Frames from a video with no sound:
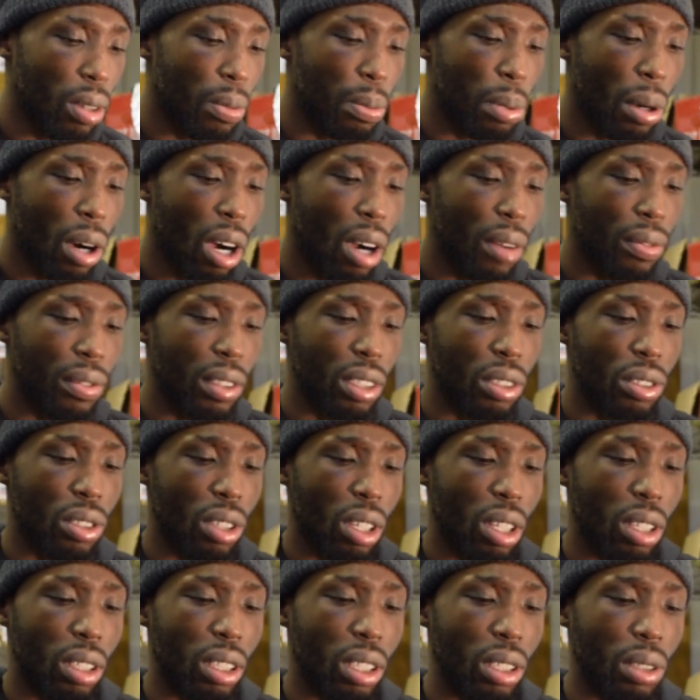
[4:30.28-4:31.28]
part of the
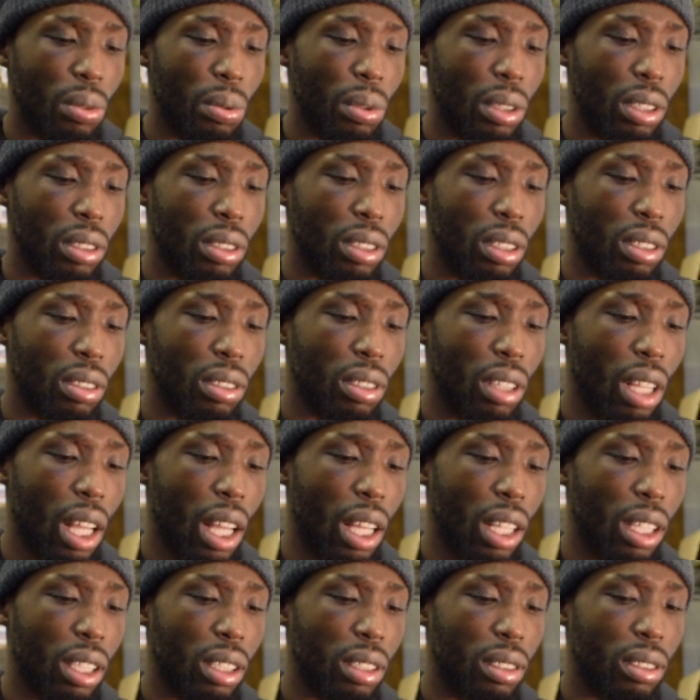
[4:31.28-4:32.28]
journey was just
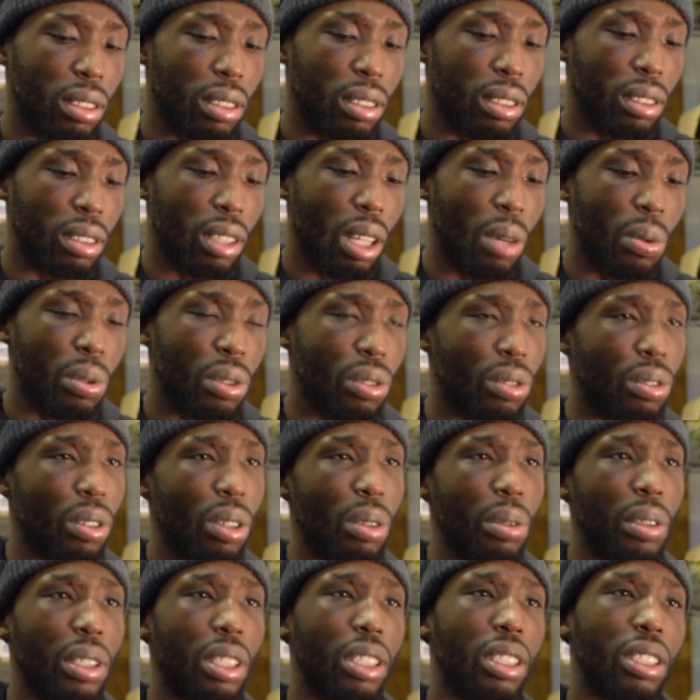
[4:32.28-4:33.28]
like, I was
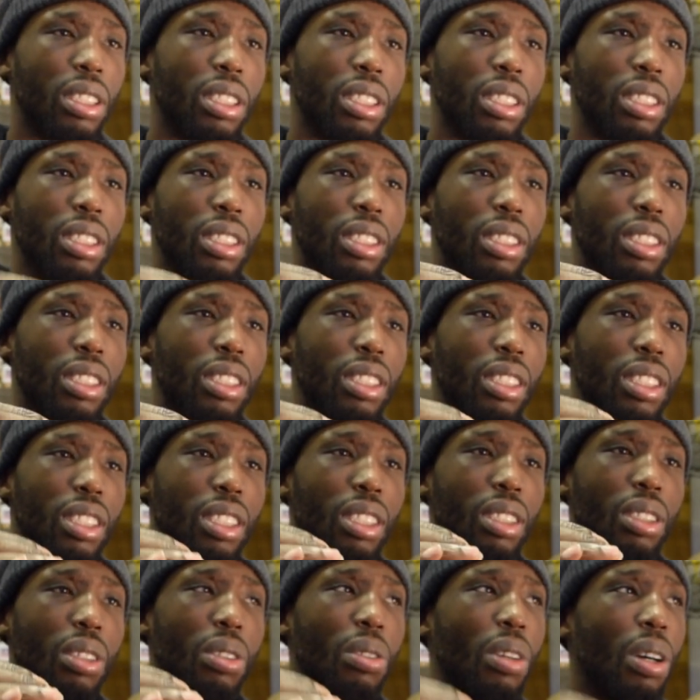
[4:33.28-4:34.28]
growing.
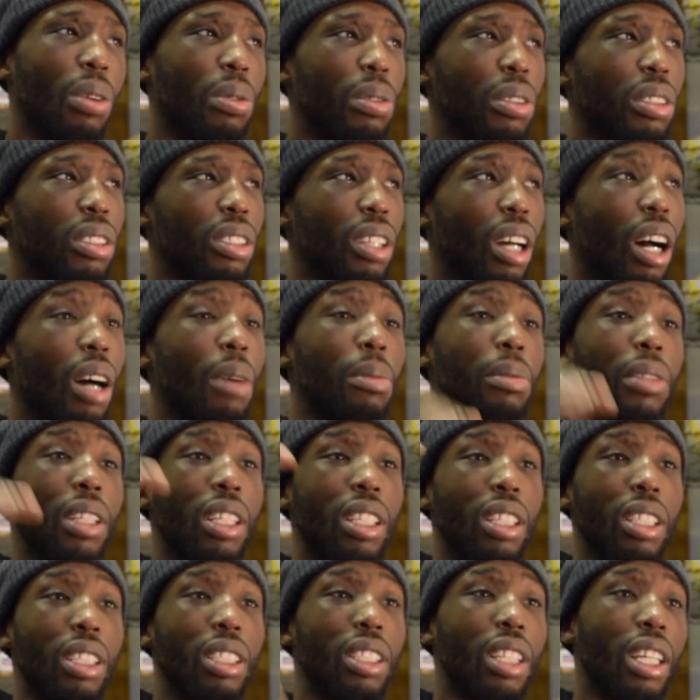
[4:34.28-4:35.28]
You know, I was
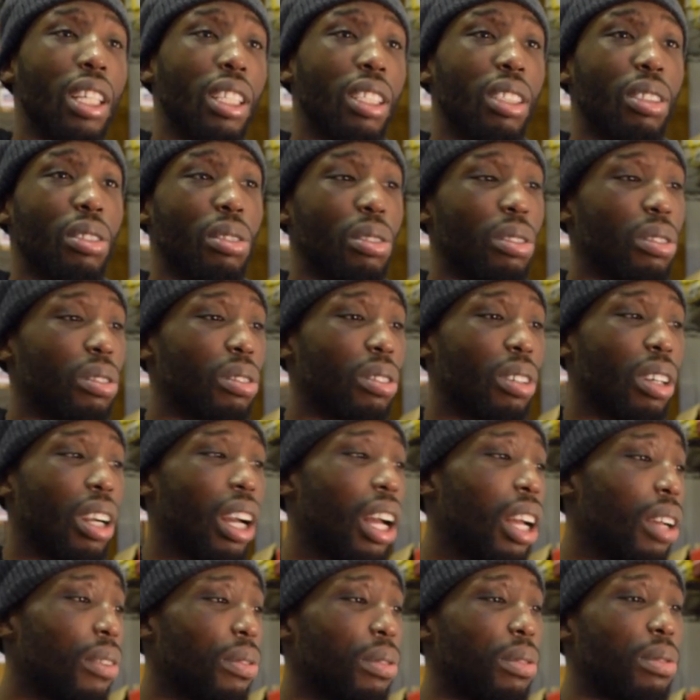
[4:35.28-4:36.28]
updating, like, you know, you got
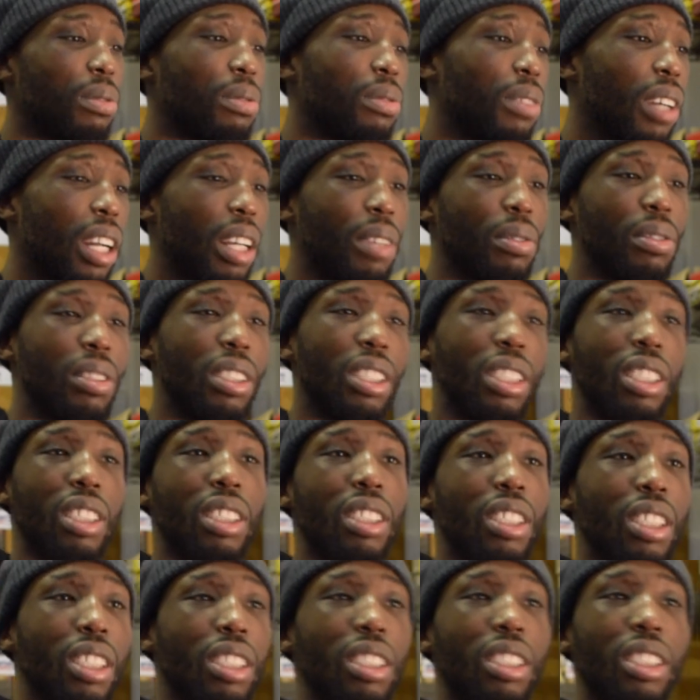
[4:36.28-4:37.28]
an iPhone 5, you need a
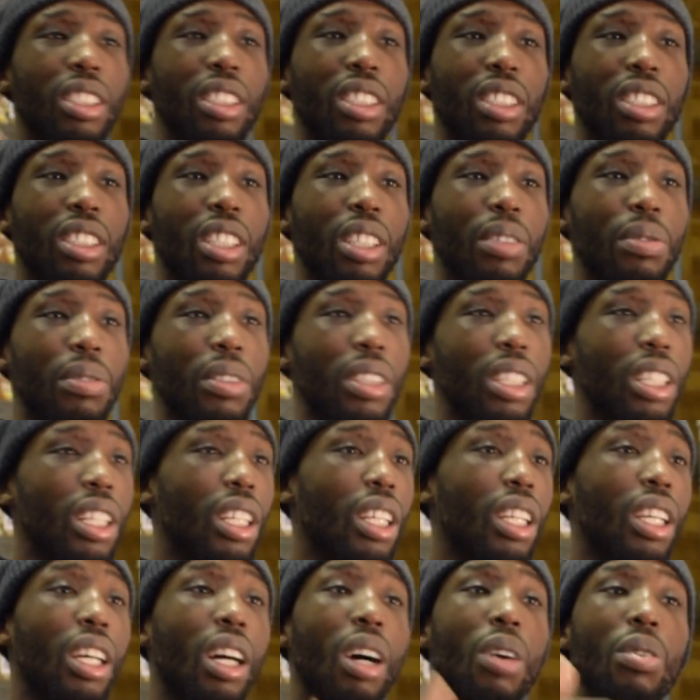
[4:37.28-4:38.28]
6, you need a 7.
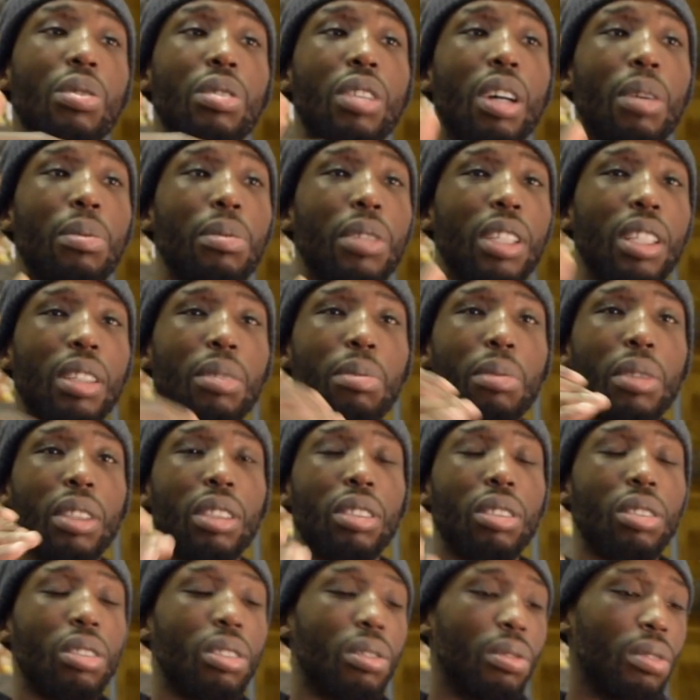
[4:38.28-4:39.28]
I was updating
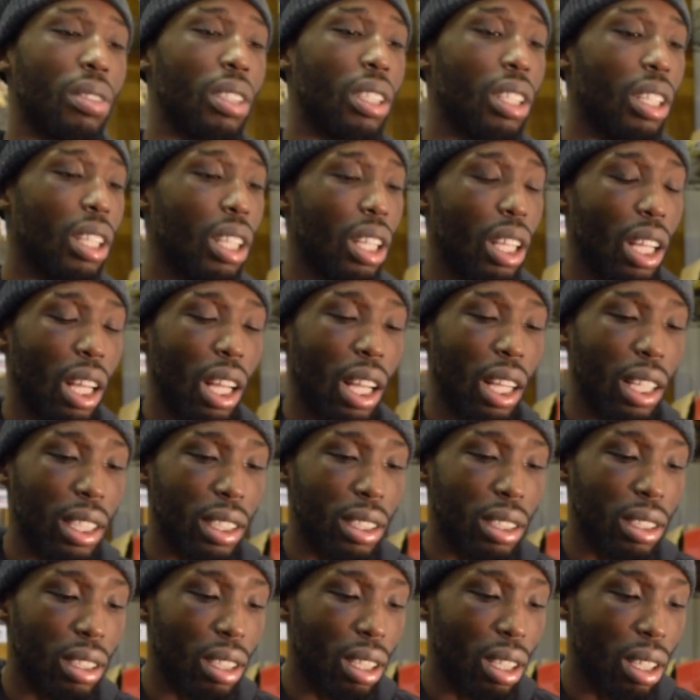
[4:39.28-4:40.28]
myself.
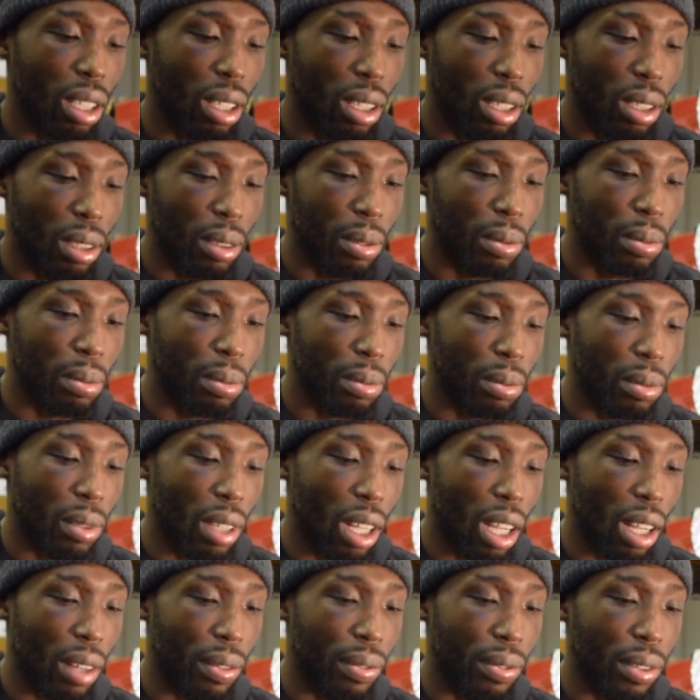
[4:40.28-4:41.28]
And
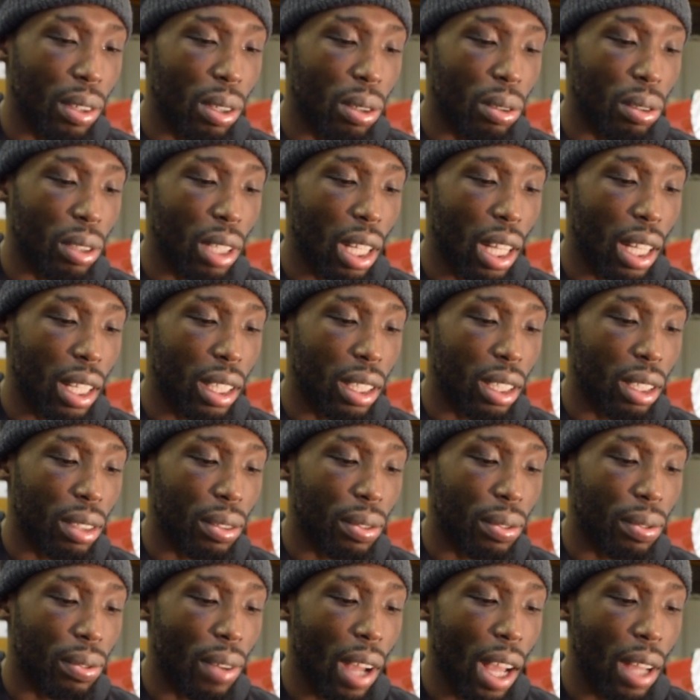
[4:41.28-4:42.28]
I felt like the
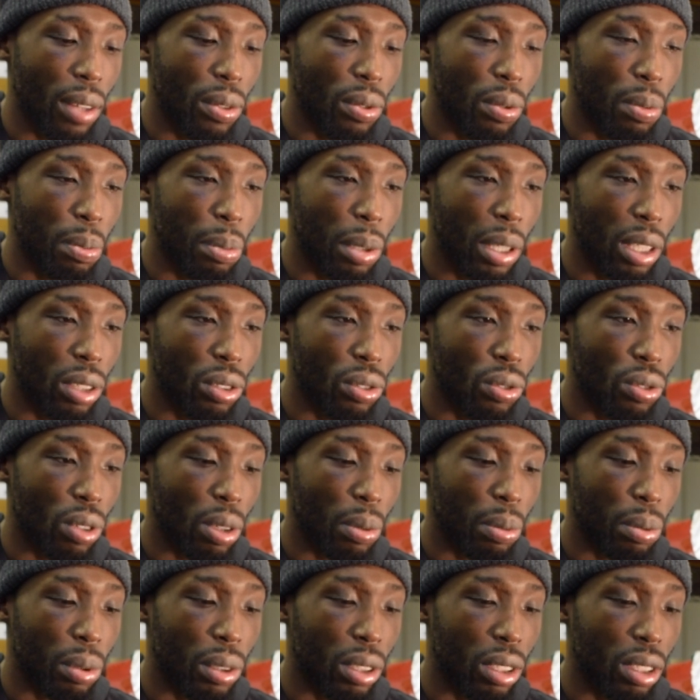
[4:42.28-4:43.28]
final pin
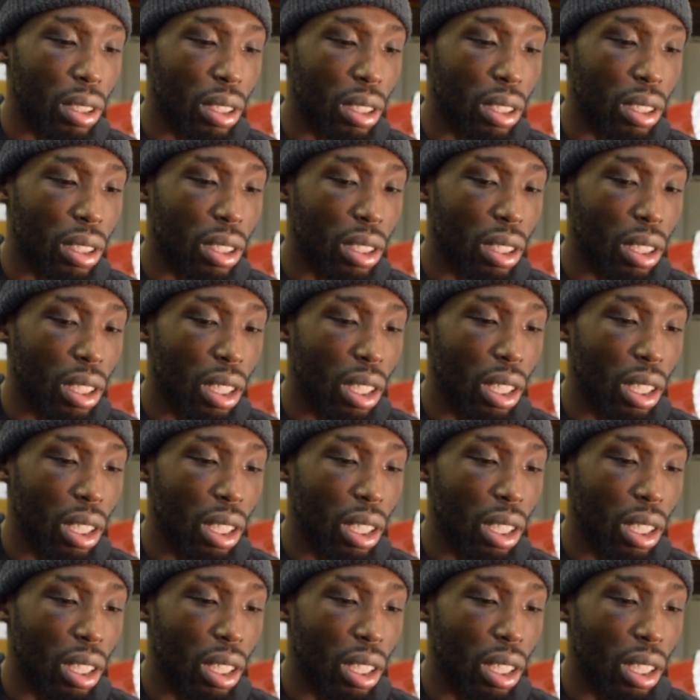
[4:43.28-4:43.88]
drop was just